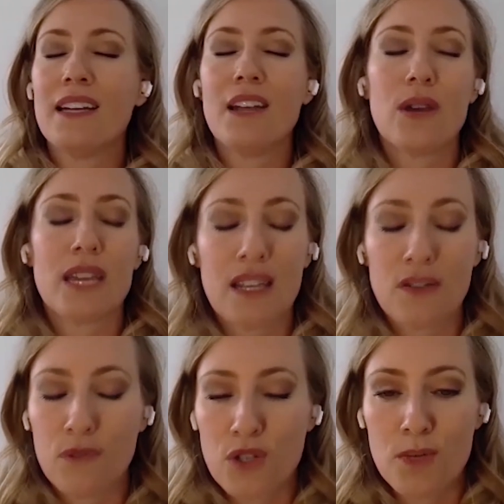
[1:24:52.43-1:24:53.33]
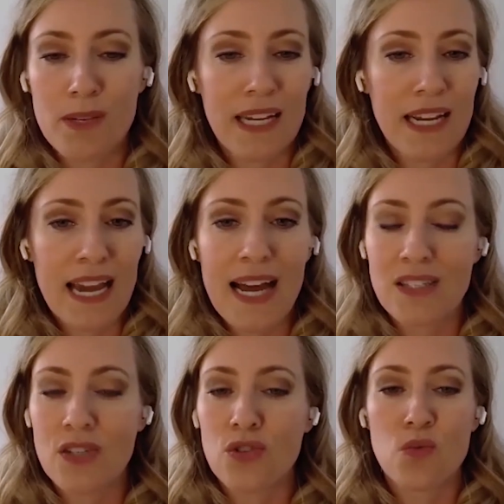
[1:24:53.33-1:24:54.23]
I know I can't afford you, but can I
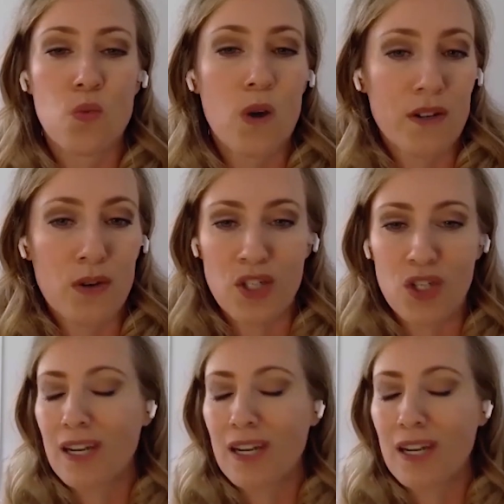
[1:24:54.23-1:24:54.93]
ask you just one question?